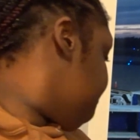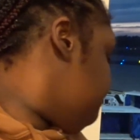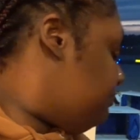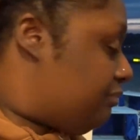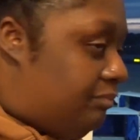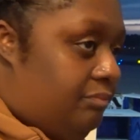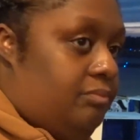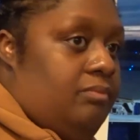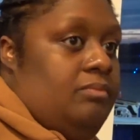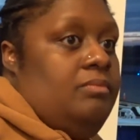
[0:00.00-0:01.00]

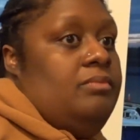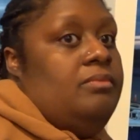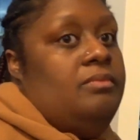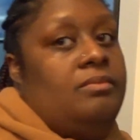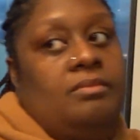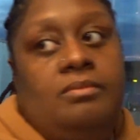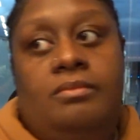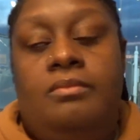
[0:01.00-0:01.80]
No one is speaking in this clip.